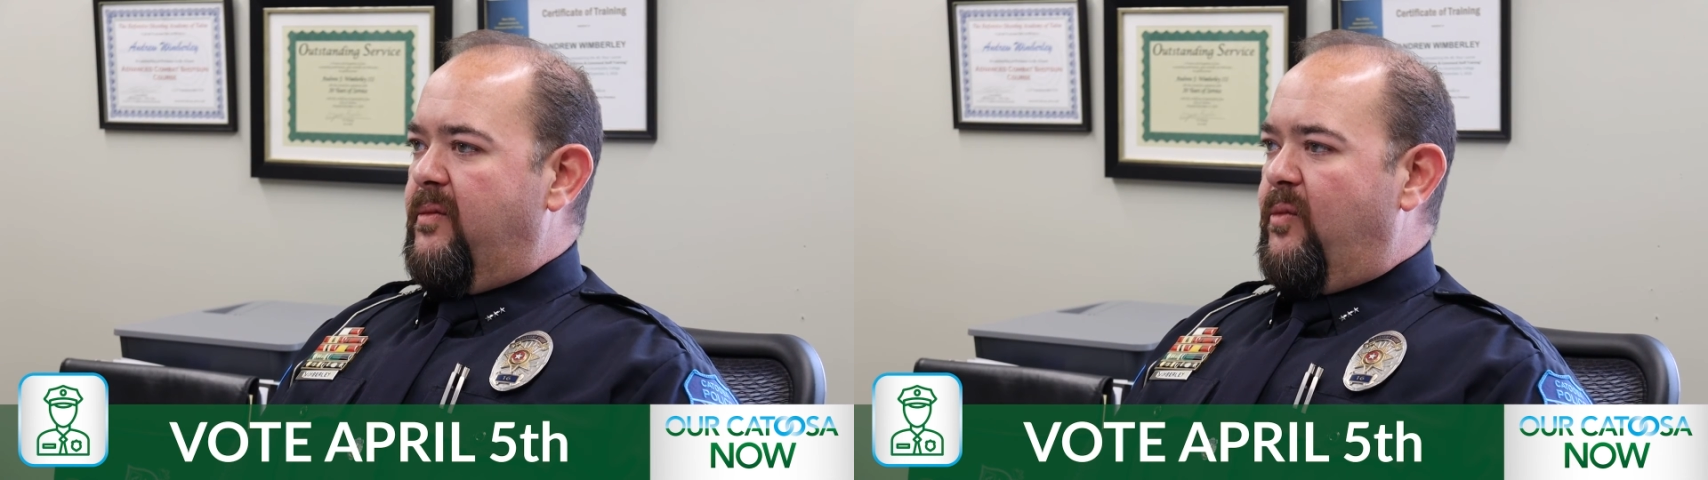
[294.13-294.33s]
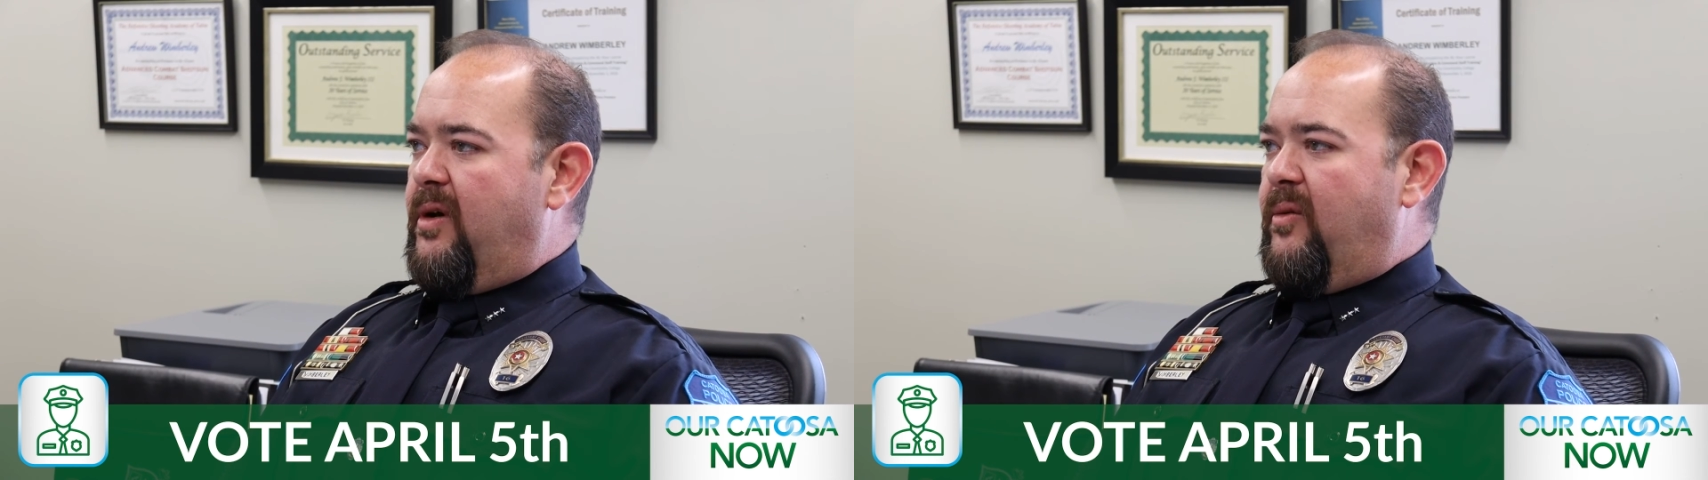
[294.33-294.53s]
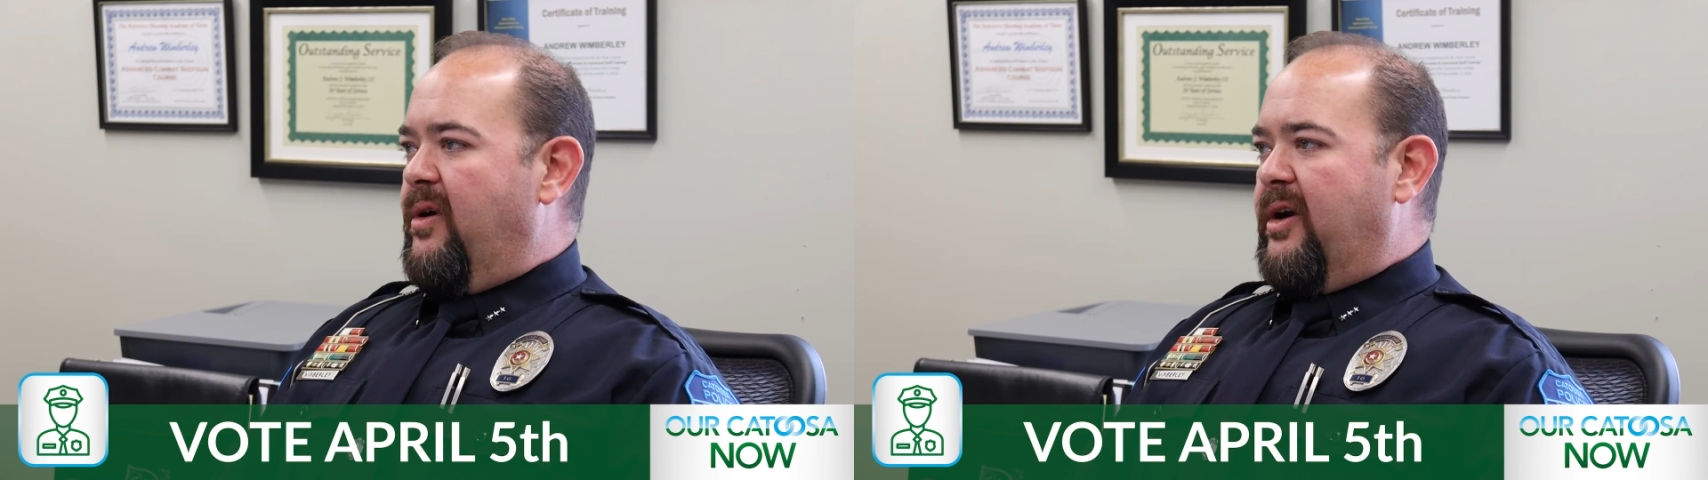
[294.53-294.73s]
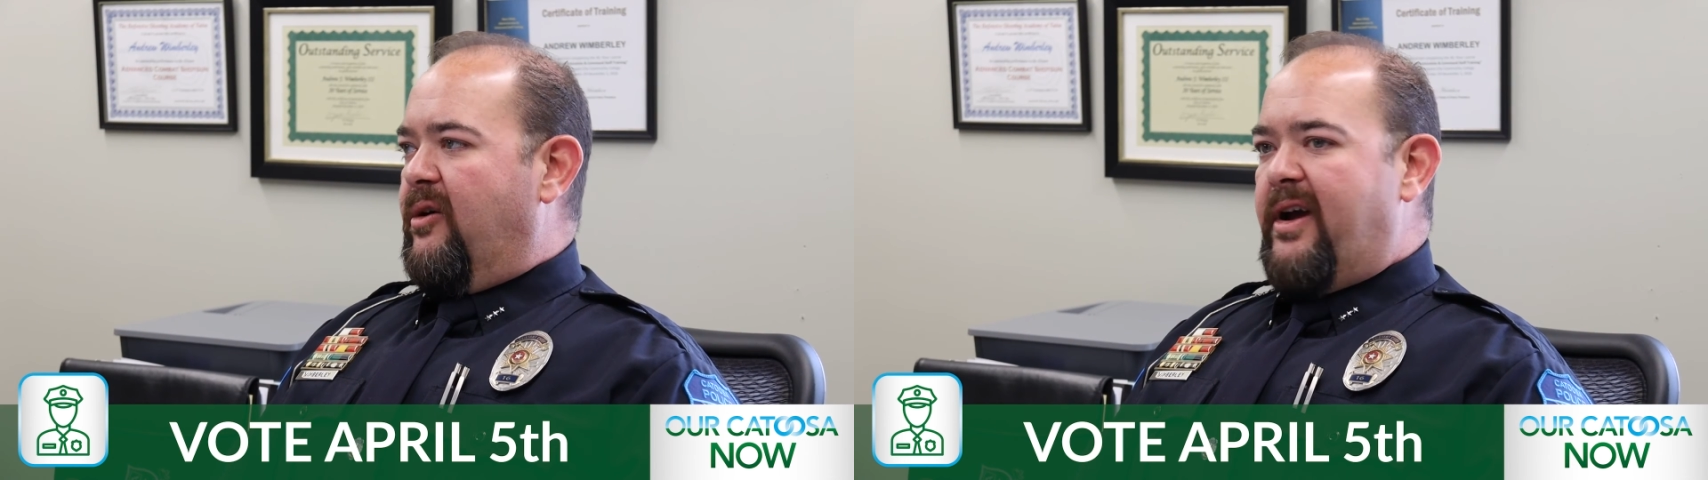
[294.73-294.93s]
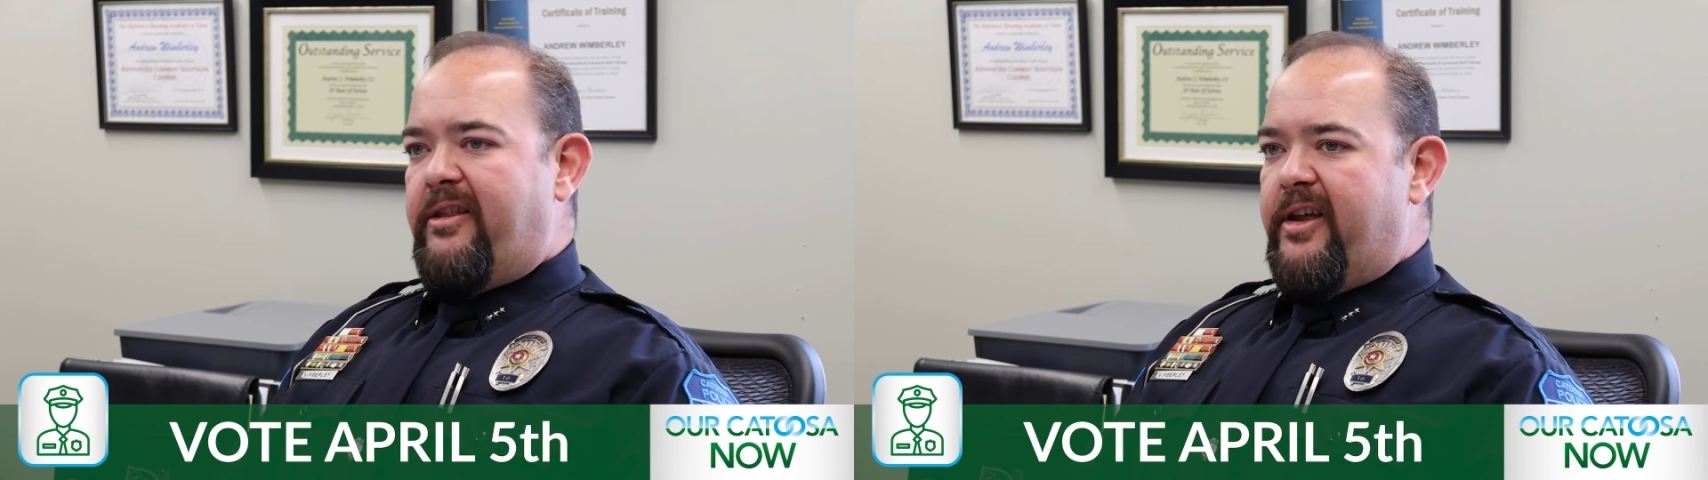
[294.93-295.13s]
what a
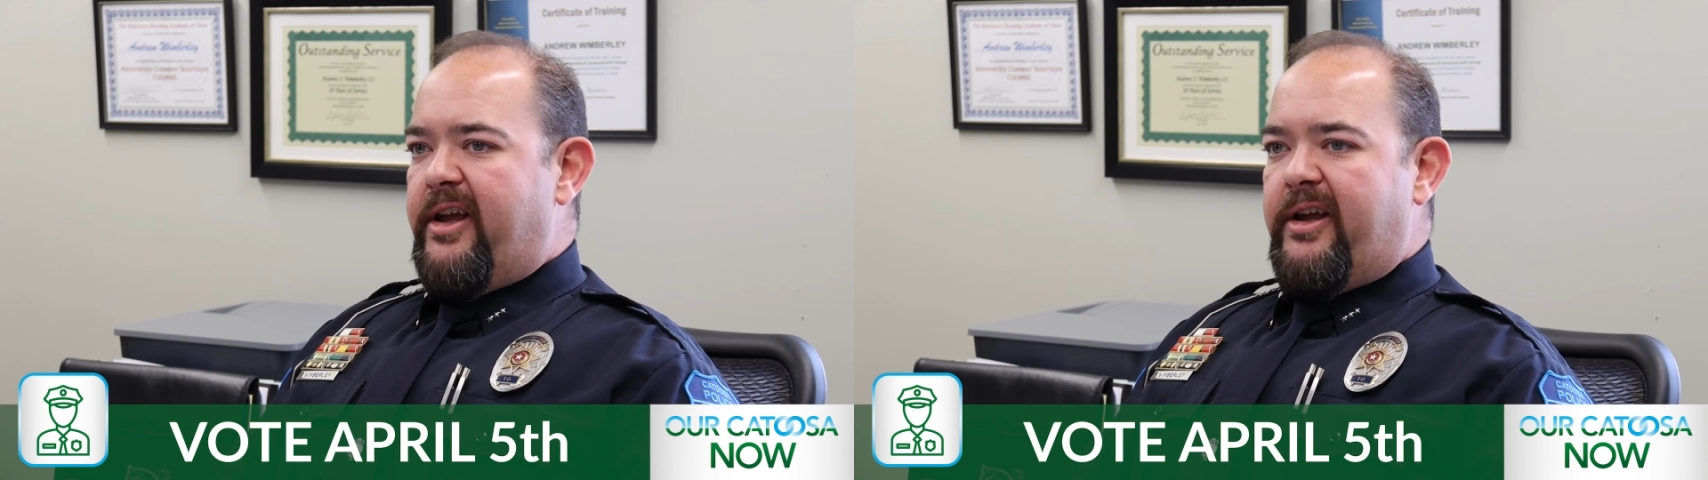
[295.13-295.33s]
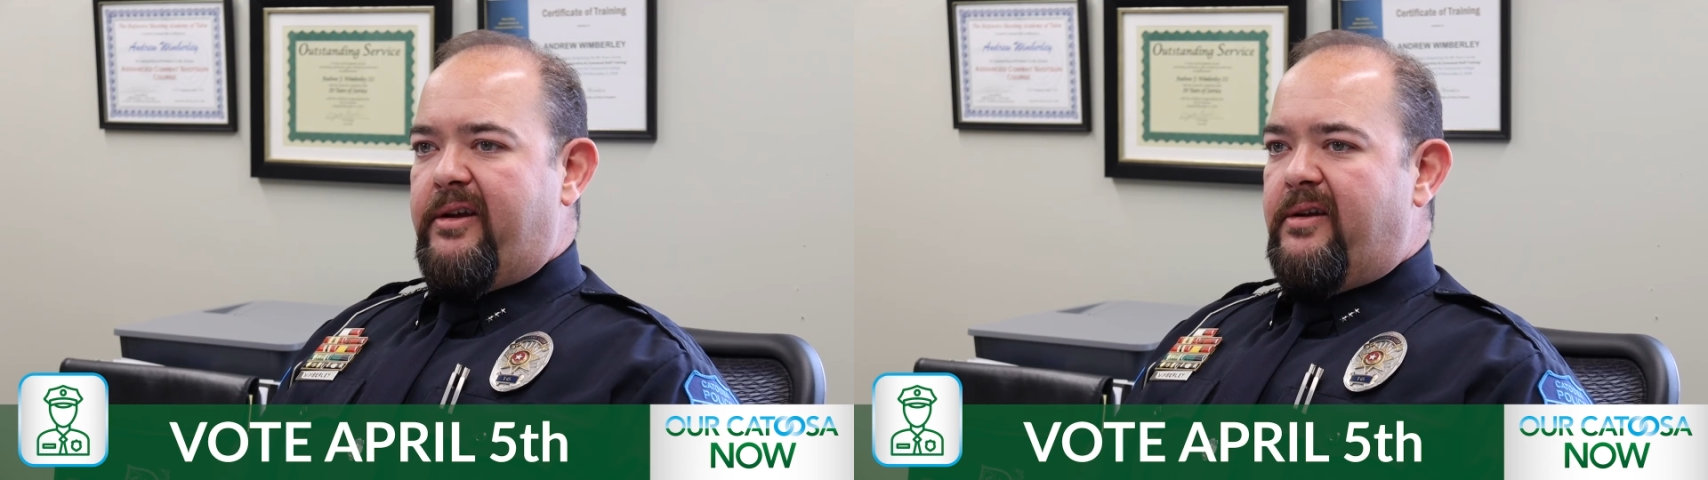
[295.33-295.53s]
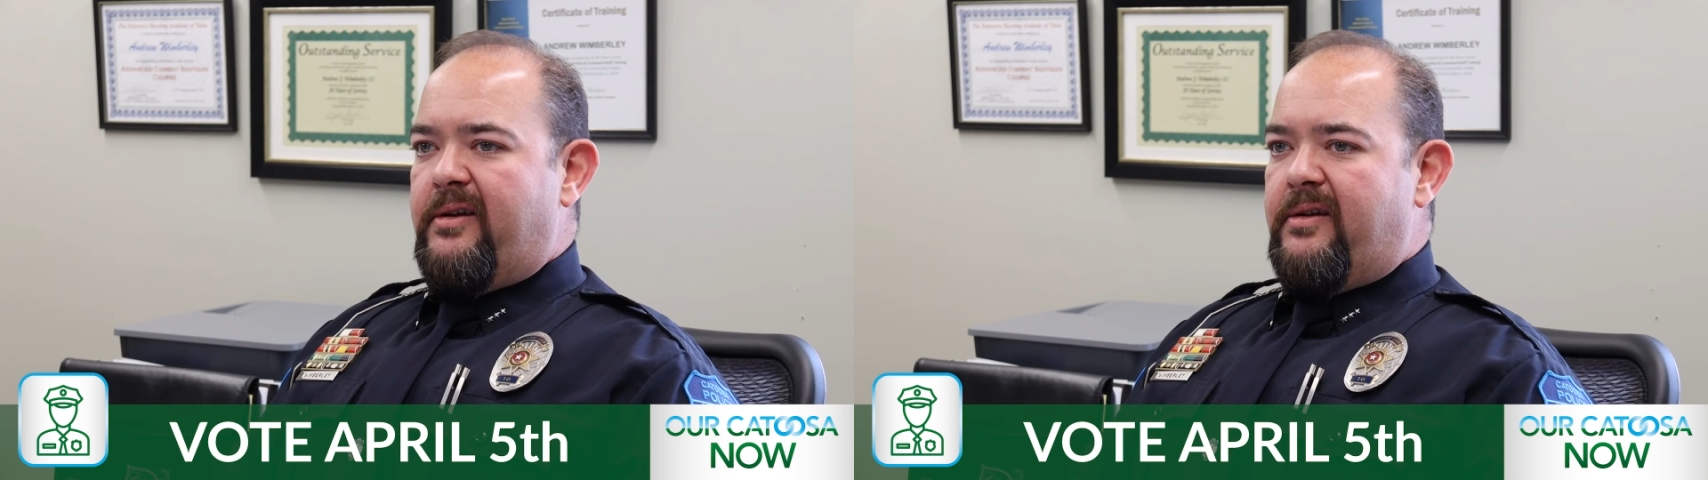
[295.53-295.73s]
great thing